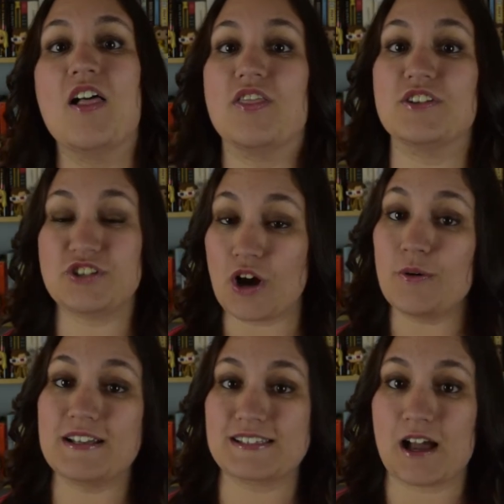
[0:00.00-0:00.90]
The show
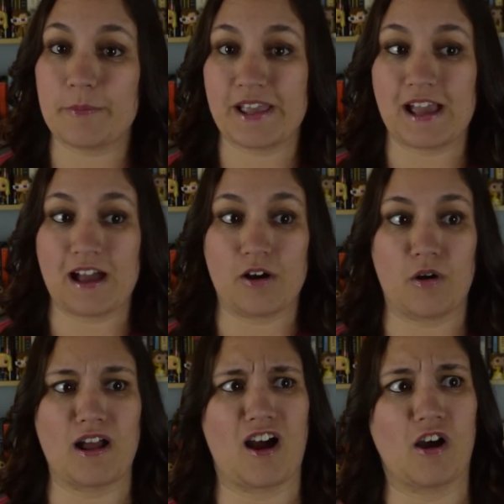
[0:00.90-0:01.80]
is coming
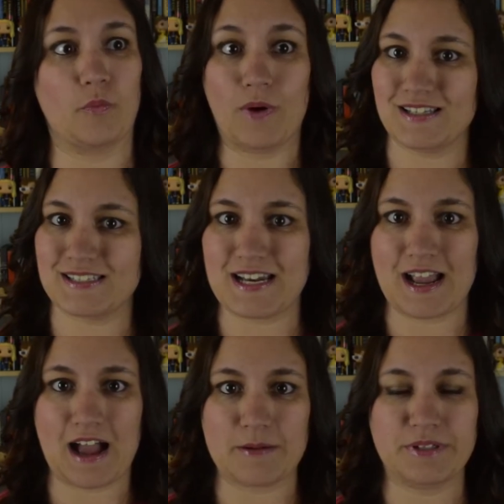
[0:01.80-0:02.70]
out on Wednesday,
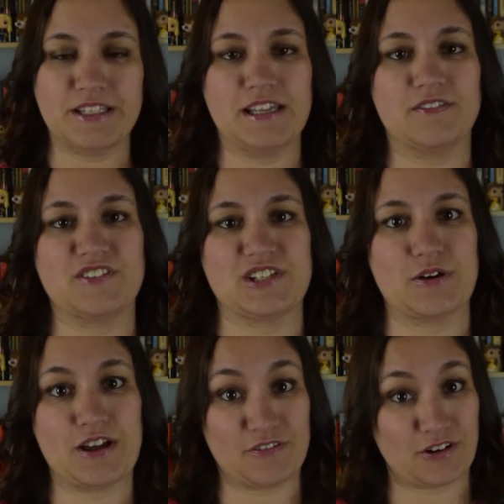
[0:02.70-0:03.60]
I believe. So
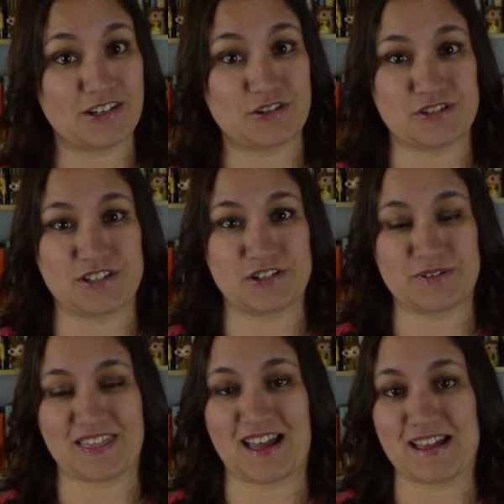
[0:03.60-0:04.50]
if you're interested in
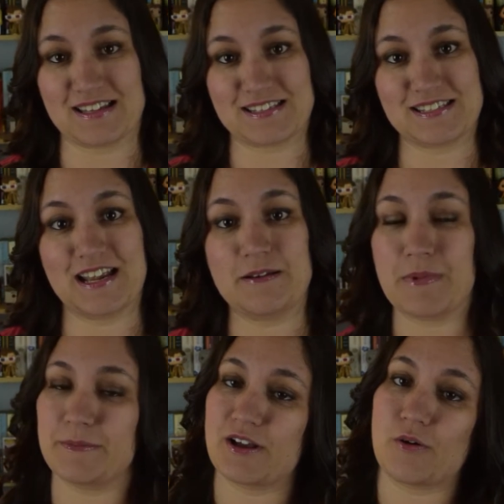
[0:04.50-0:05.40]
doing that instead,
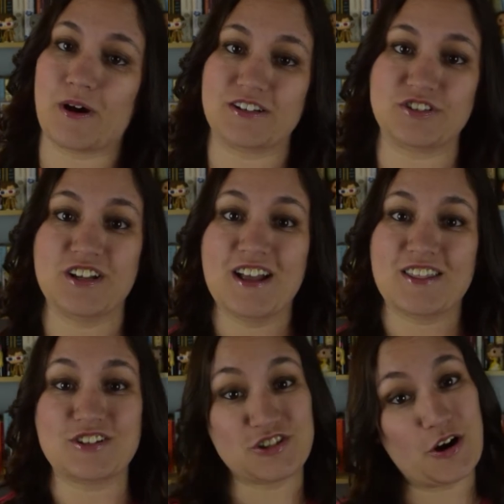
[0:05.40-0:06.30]
maybe go watch
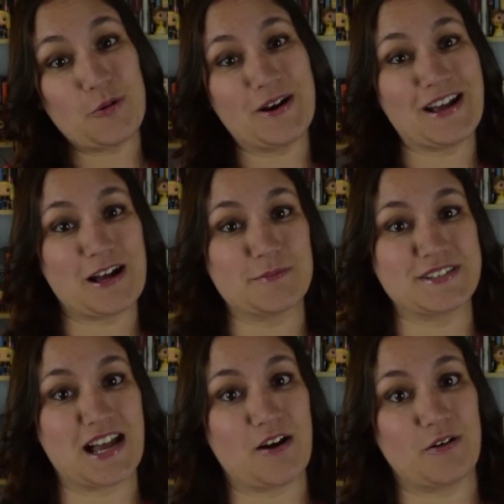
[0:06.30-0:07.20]
the show when it comes
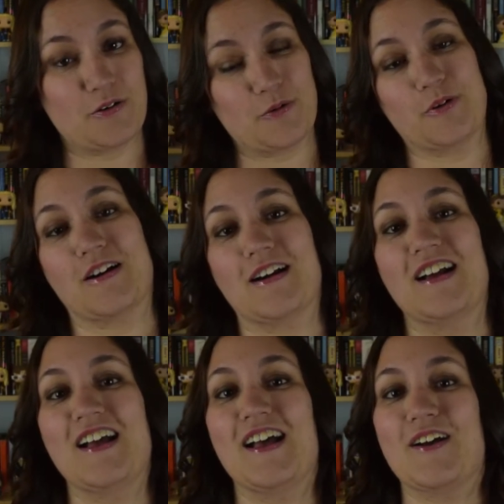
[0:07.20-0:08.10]
out or
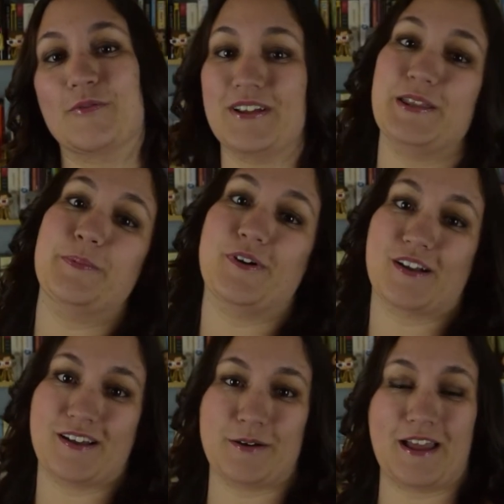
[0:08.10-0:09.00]
read the
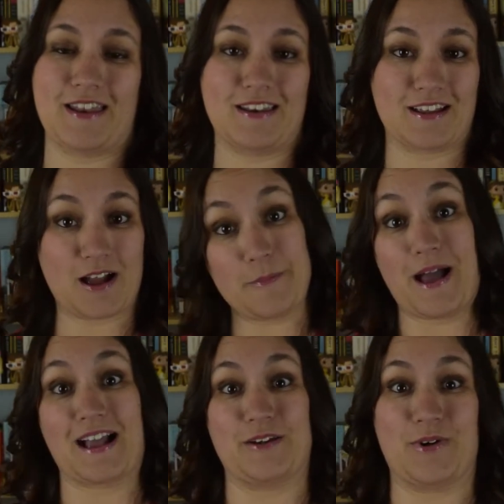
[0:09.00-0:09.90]
book and come
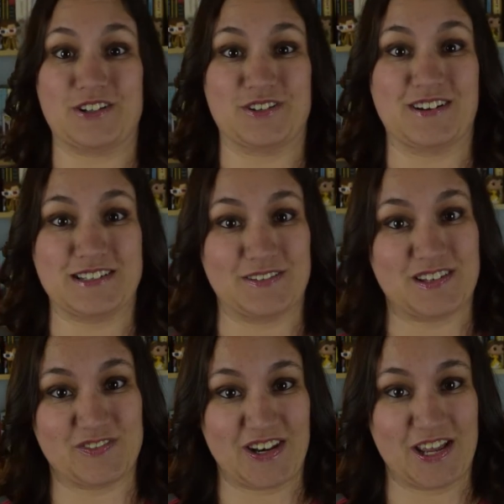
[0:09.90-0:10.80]
back and watch the rest of
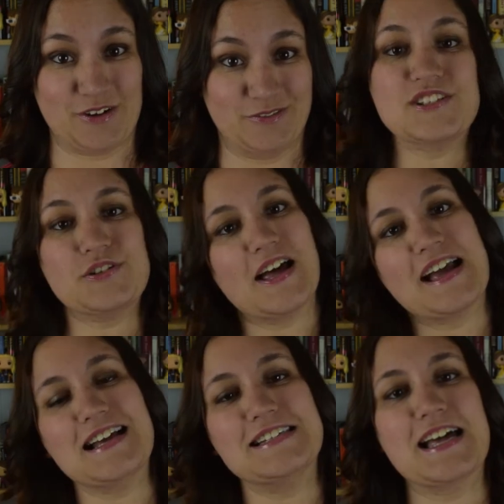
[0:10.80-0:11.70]
this video. So like
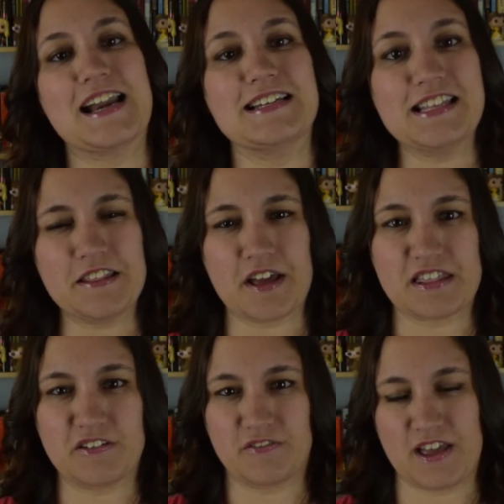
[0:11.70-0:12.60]
I said, I didn't like
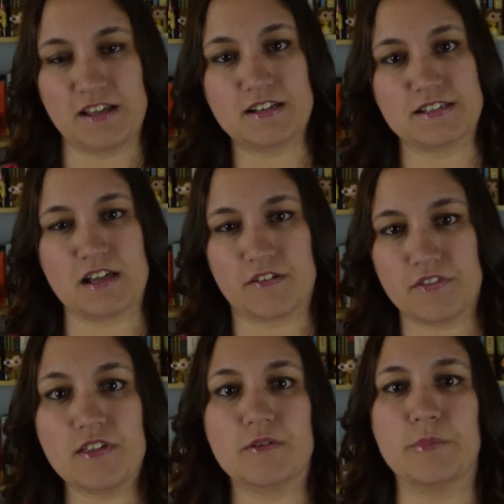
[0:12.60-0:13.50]
the vagueness
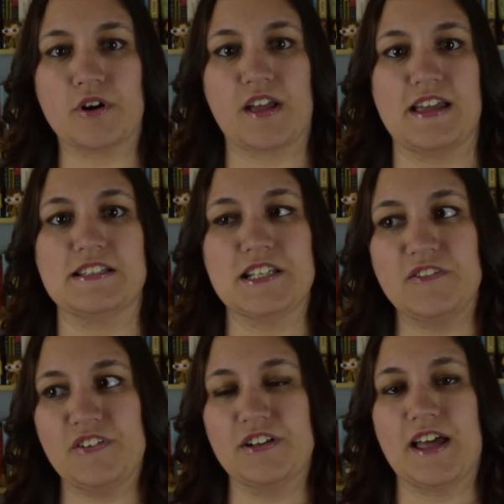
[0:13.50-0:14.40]
of the book. It did
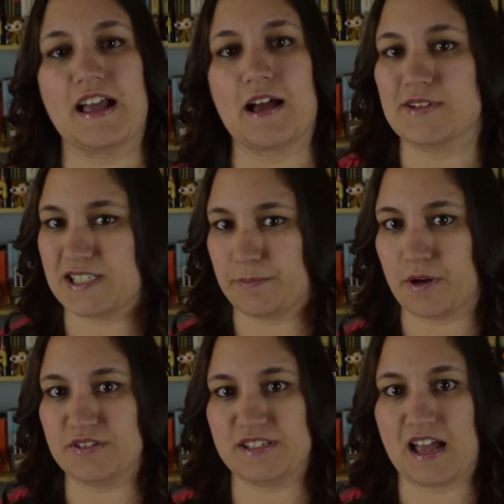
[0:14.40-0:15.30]
feel like I was
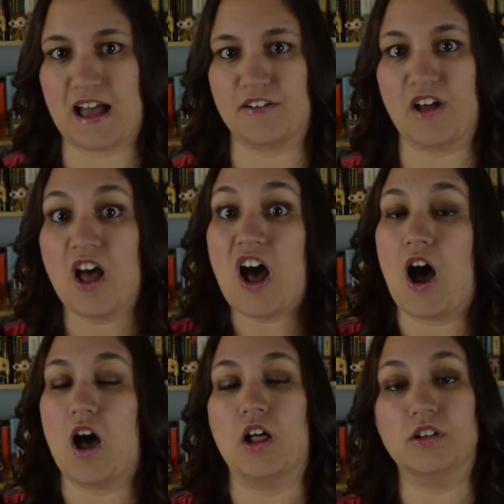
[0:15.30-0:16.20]
supposed to have
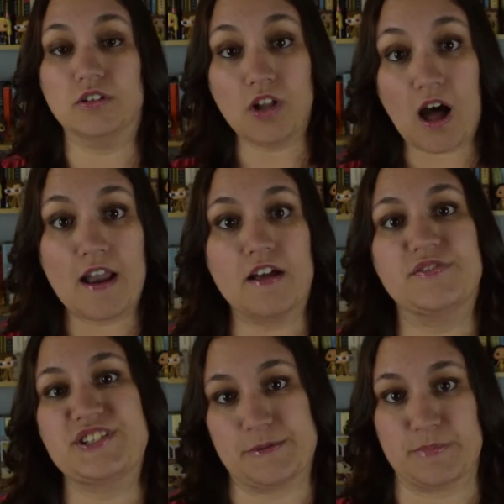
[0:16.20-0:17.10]
a lot of
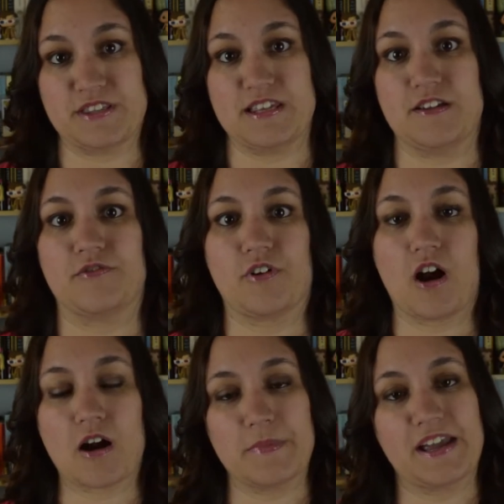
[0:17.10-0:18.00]
sympathy for
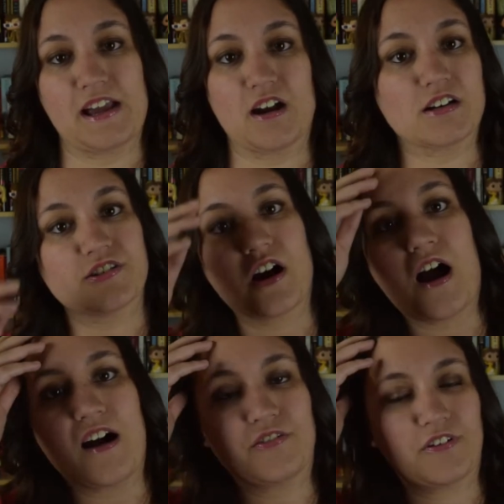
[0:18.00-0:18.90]
our main character,
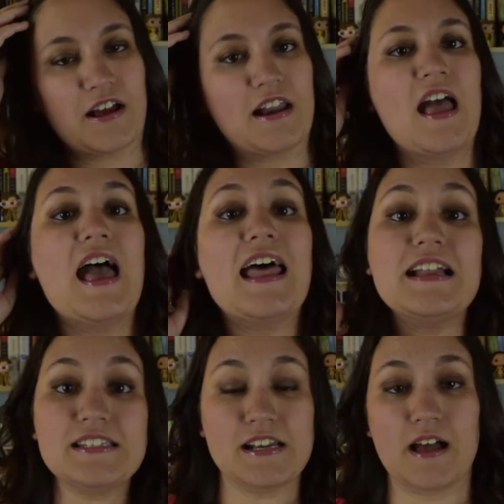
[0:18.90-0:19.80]
Offred. And
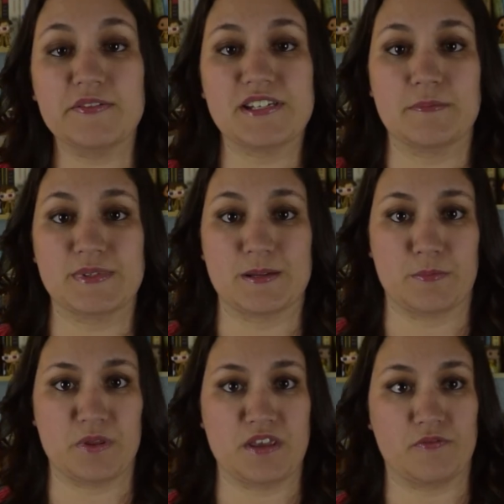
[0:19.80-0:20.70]
I did have some
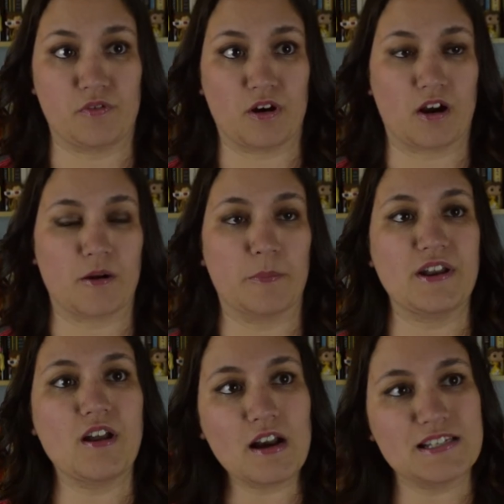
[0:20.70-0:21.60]
sympathy for her, but
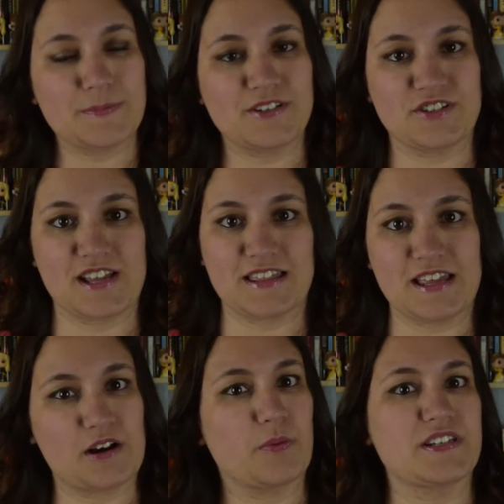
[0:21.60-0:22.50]
not as much as I
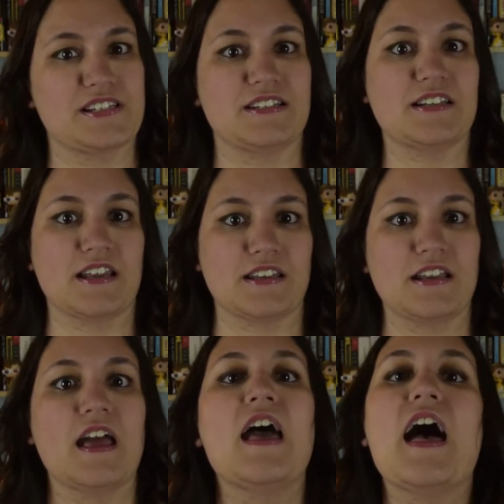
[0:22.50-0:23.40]
think was
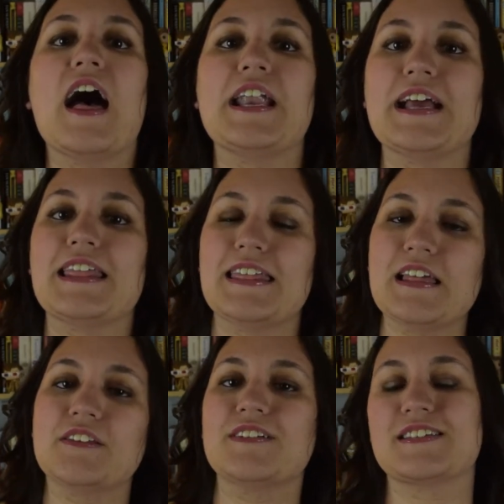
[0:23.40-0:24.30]
intended. And I
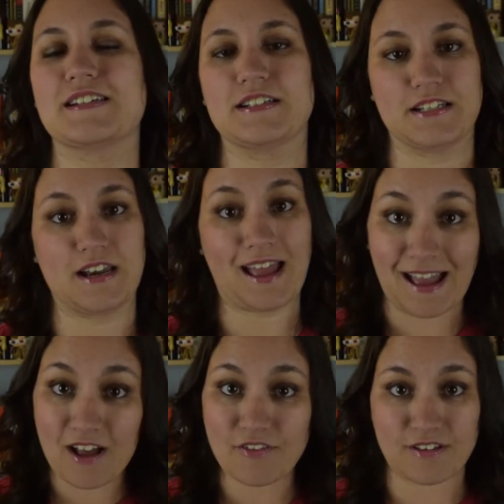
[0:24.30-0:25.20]
think the reason I didn't
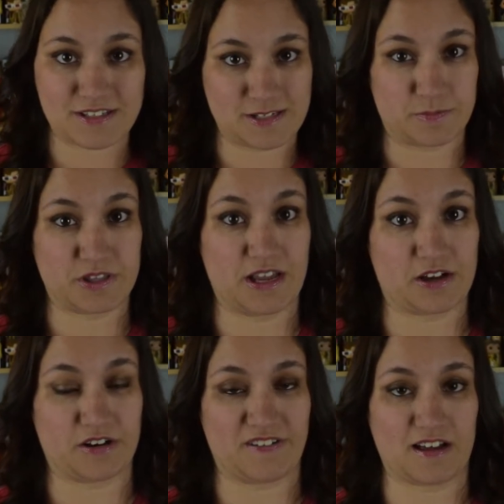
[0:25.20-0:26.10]
have all the sympathy I
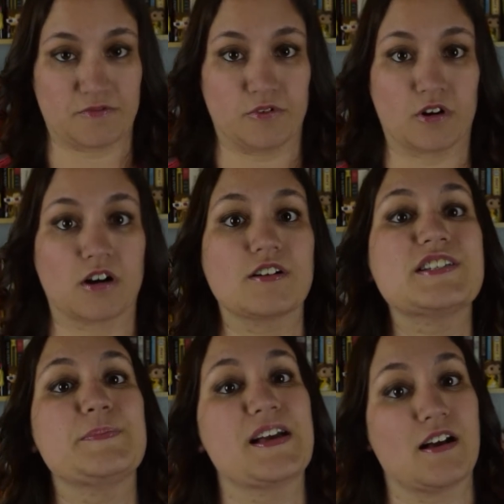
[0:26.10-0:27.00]
could have had for her
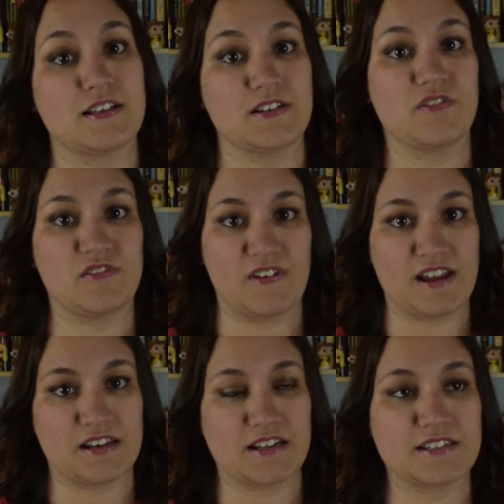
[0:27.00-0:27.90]
is because of the
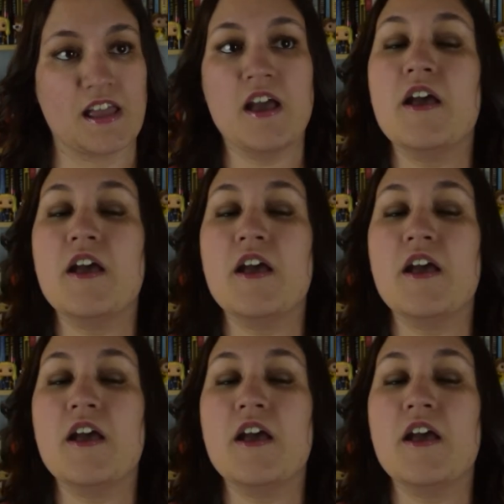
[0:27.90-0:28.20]
vagueness.